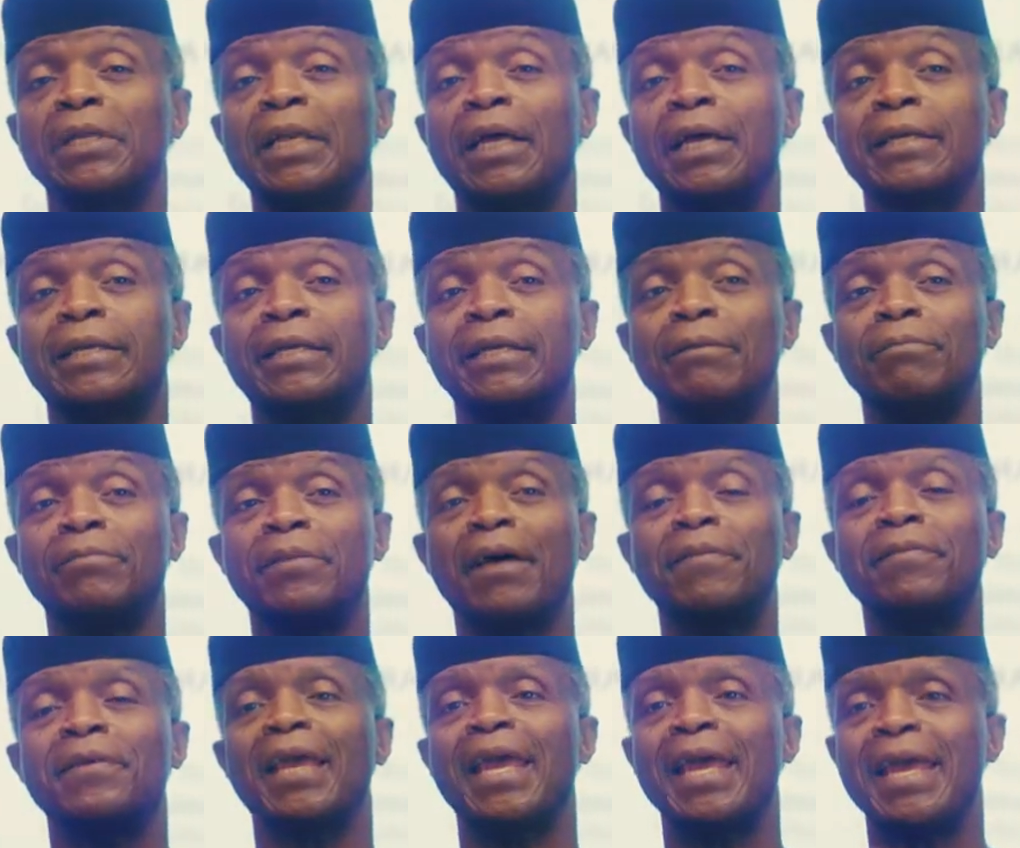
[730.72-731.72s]
like him,
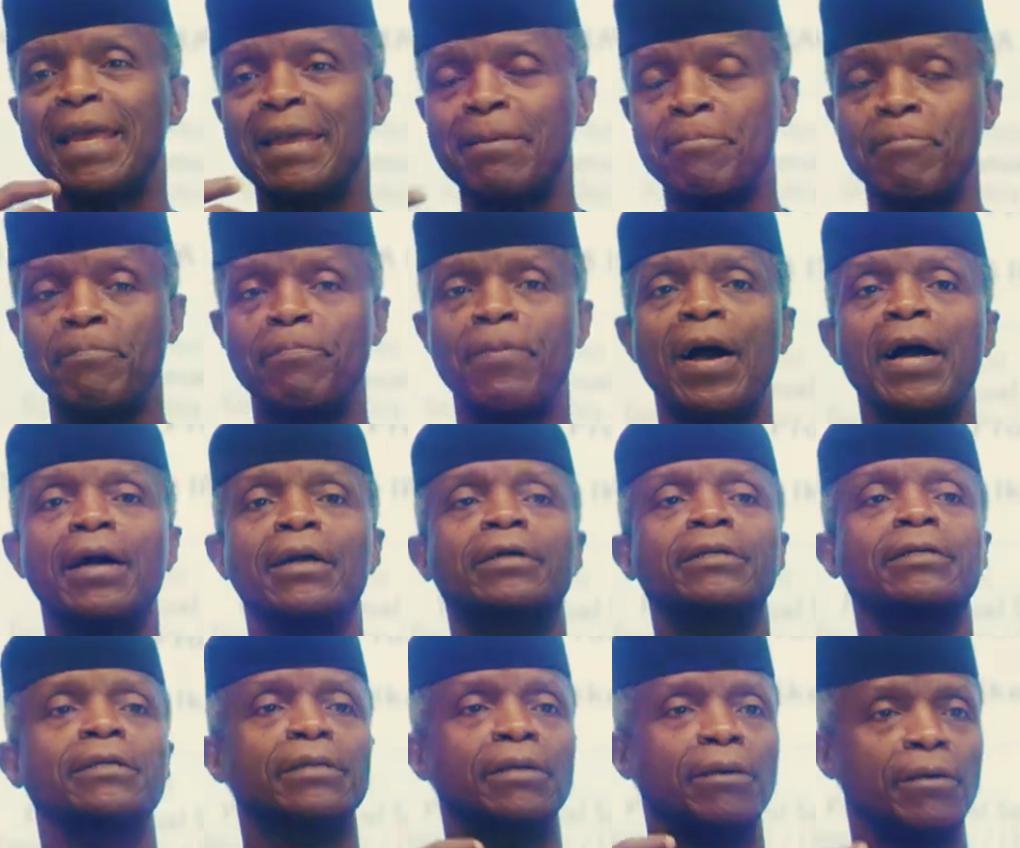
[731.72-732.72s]
that the
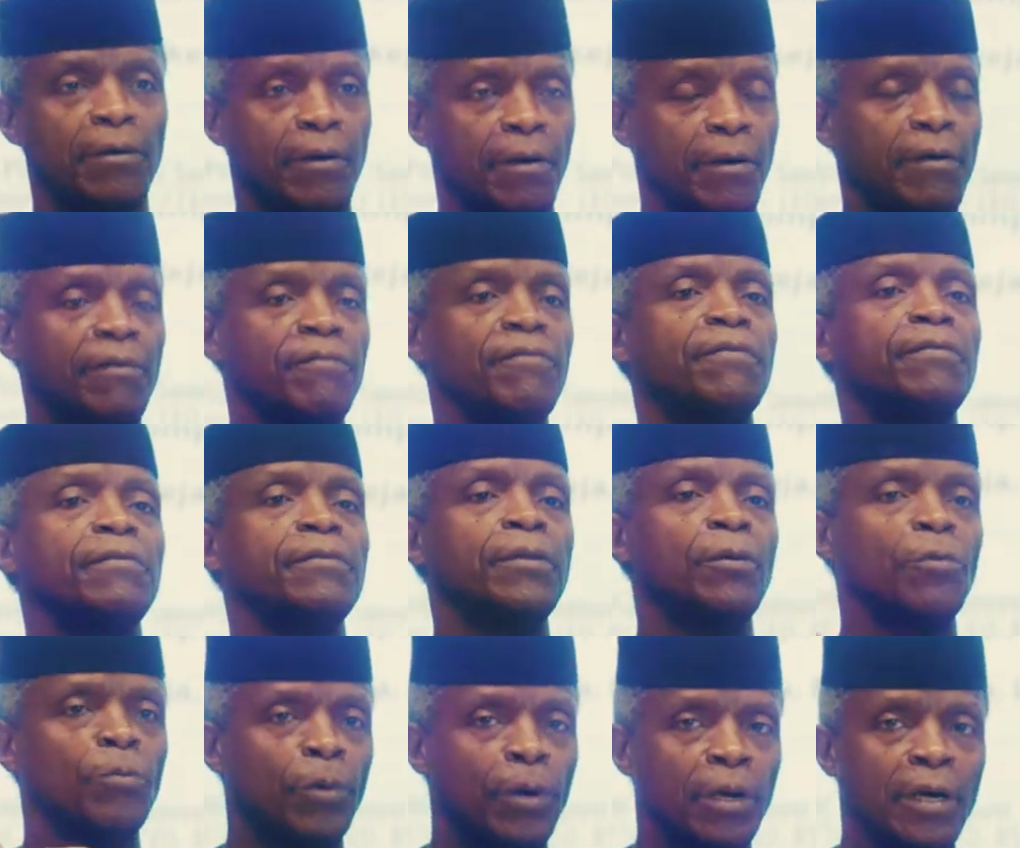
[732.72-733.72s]
impact of
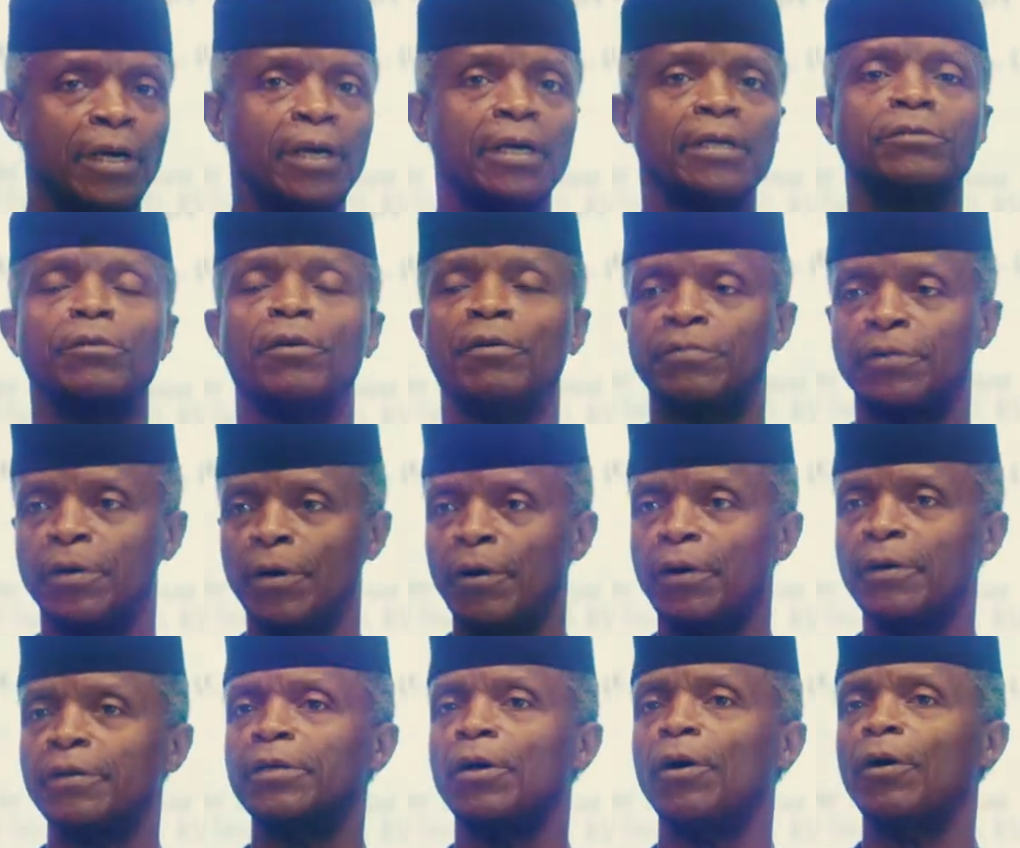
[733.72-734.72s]
the Word of
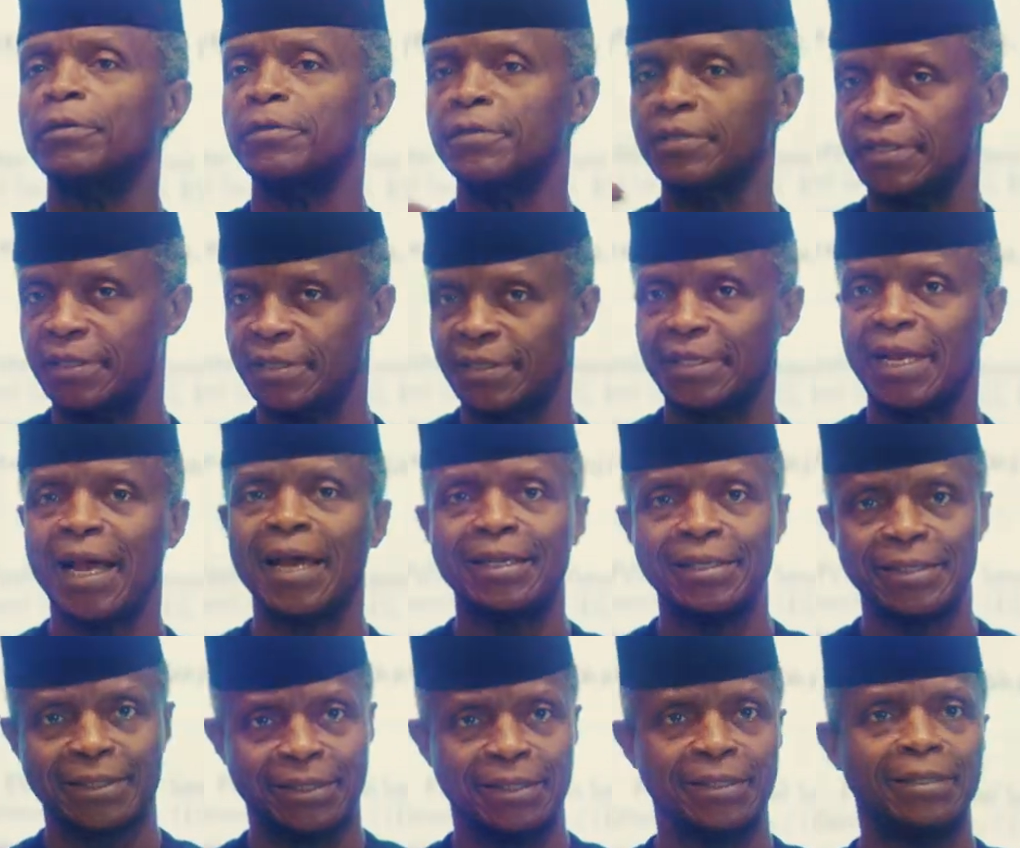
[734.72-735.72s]
God on
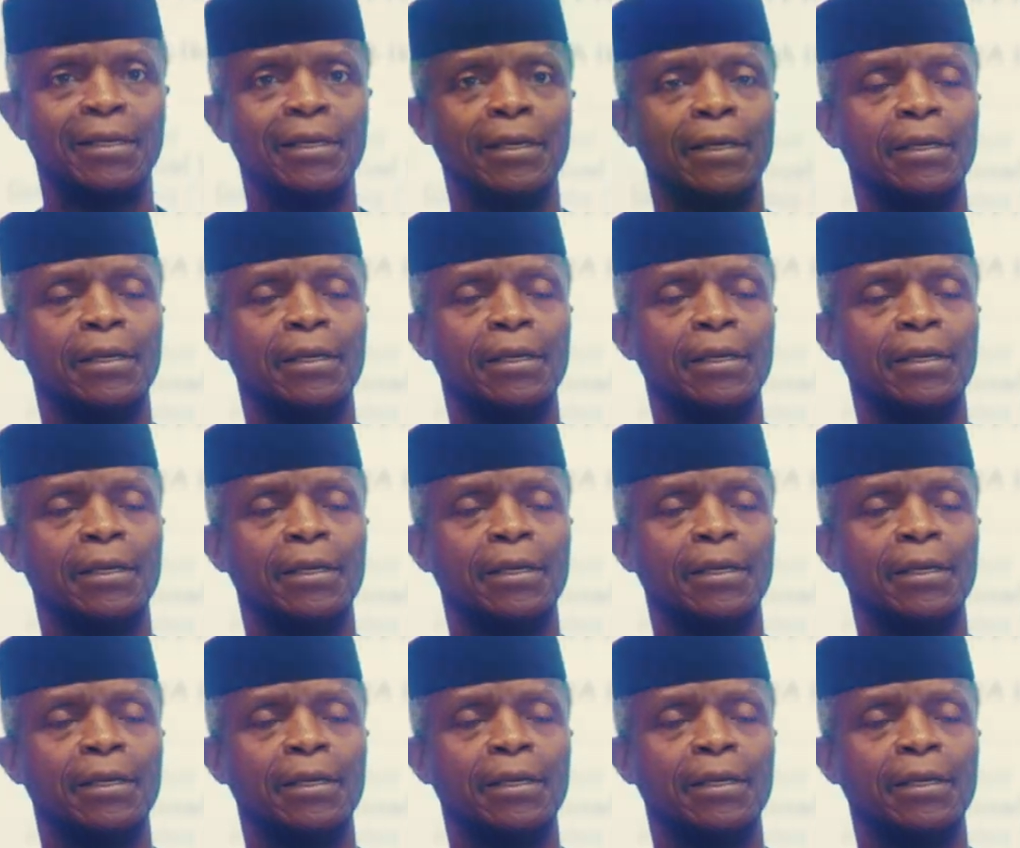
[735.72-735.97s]
society